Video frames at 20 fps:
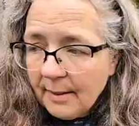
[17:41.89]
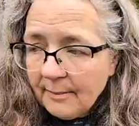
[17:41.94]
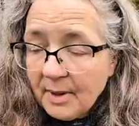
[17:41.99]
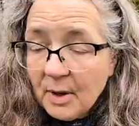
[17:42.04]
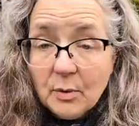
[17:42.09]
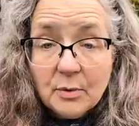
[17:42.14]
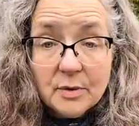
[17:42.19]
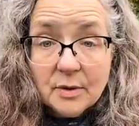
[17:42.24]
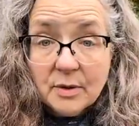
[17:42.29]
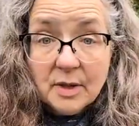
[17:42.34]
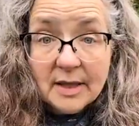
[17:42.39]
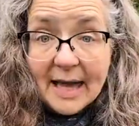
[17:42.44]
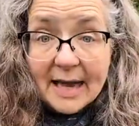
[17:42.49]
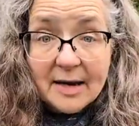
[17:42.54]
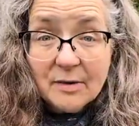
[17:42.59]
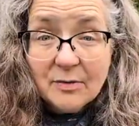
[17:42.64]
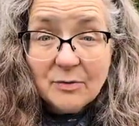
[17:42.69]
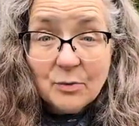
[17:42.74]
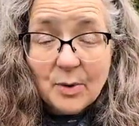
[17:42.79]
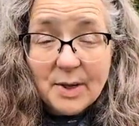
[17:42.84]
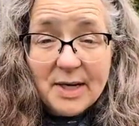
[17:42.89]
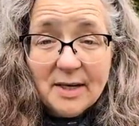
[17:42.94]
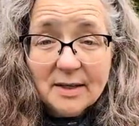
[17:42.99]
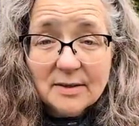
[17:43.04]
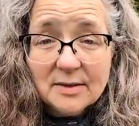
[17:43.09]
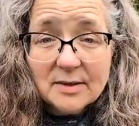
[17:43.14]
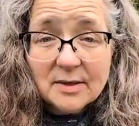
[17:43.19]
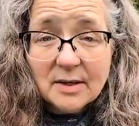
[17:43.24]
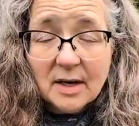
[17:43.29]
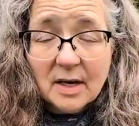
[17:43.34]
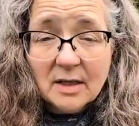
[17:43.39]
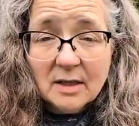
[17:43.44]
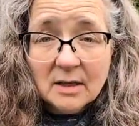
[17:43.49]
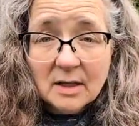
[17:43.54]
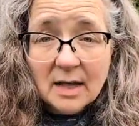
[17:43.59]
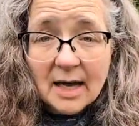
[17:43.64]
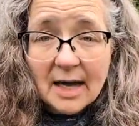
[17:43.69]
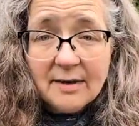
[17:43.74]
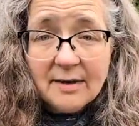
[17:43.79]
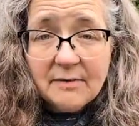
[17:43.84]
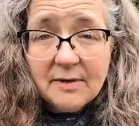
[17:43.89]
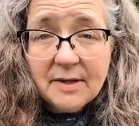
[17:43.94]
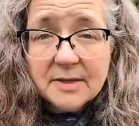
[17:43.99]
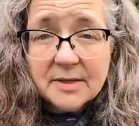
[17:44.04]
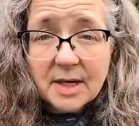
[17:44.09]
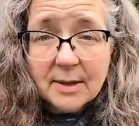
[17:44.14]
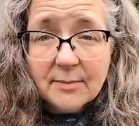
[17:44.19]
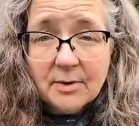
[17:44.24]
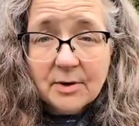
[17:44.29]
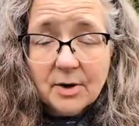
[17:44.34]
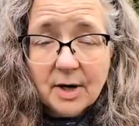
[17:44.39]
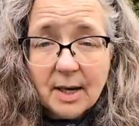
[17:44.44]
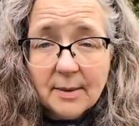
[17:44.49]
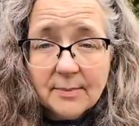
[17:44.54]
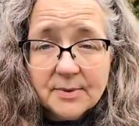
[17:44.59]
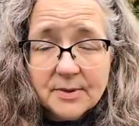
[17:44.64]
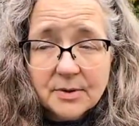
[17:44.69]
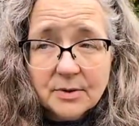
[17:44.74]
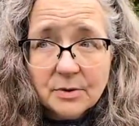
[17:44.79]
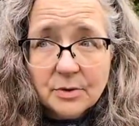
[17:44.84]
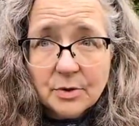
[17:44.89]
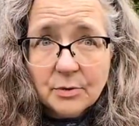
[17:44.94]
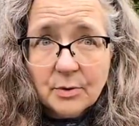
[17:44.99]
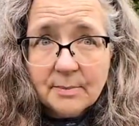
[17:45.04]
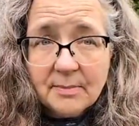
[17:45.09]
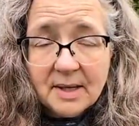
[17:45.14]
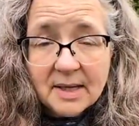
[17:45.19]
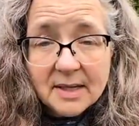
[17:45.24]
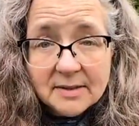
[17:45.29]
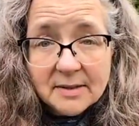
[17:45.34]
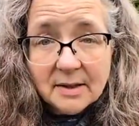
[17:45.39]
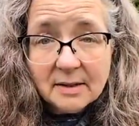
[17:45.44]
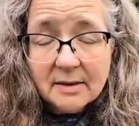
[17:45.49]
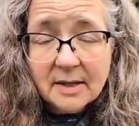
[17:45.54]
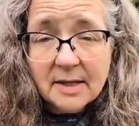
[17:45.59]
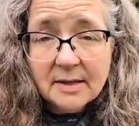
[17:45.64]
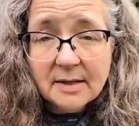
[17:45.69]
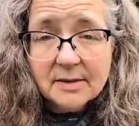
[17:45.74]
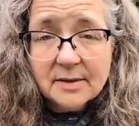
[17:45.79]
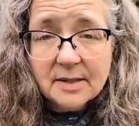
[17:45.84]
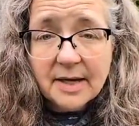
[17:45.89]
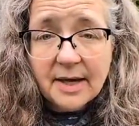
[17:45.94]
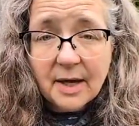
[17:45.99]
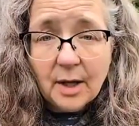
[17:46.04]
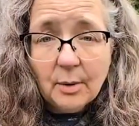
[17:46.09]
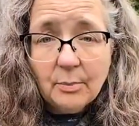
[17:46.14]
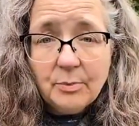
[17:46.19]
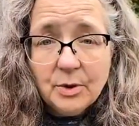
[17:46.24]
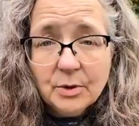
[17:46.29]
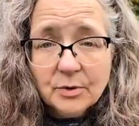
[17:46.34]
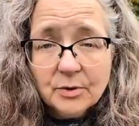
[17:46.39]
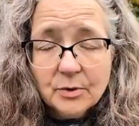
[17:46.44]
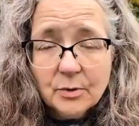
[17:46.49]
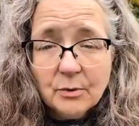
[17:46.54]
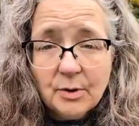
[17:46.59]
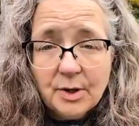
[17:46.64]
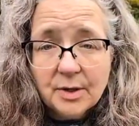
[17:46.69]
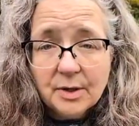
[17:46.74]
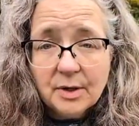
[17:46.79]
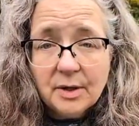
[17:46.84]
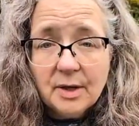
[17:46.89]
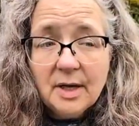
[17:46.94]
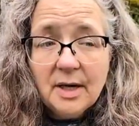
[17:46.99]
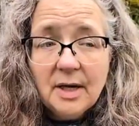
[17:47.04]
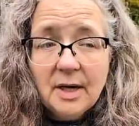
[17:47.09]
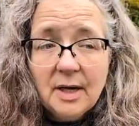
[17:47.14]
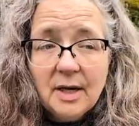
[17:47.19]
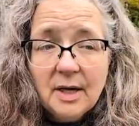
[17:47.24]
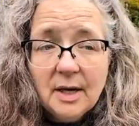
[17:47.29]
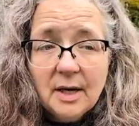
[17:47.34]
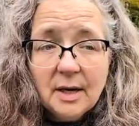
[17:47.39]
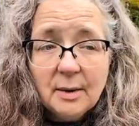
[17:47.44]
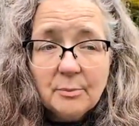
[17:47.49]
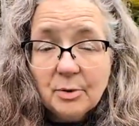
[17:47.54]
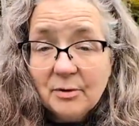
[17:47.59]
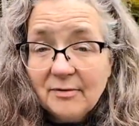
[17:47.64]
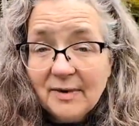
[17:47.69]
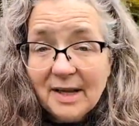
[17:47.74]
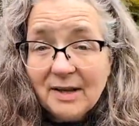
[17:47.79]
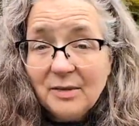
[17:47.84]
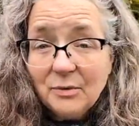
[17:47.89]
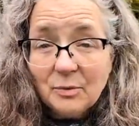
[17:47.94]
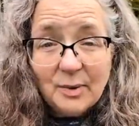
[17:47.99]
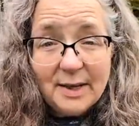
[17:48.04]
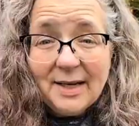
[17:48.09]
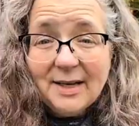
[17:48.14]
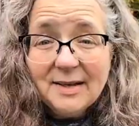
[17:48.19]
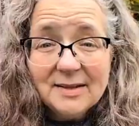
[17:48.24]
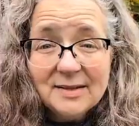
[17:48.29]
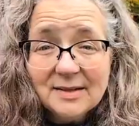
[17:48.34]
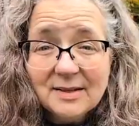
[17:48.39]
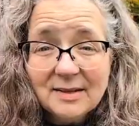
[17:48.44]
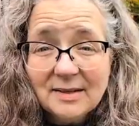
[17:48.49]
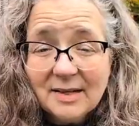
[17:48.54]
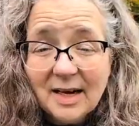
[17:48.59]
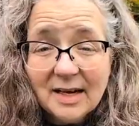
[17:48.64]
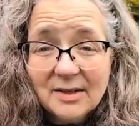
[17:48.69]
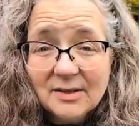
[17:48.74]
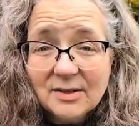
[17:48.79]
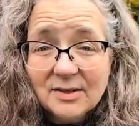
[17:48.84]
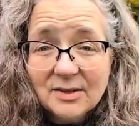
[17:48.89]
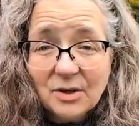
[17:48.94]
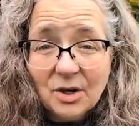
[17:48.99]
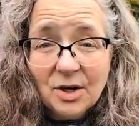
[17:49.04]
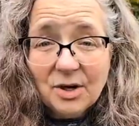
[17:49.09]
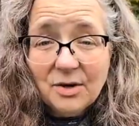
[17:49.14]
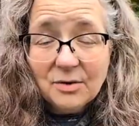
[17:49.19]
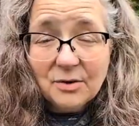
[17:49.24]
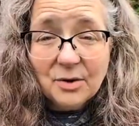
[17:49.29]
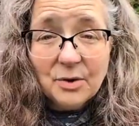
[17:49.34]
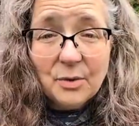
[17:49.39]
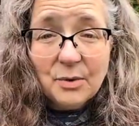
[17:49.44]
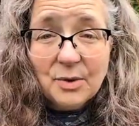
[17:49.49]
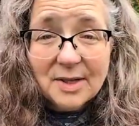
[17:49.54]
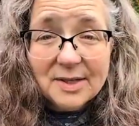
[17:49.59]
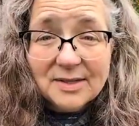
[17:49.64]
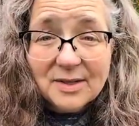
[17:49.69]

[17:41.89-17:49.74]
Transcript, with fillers: Um, lack of weeds. A lot of these cover crops do amazing things to help your soil prevent weeds next garden.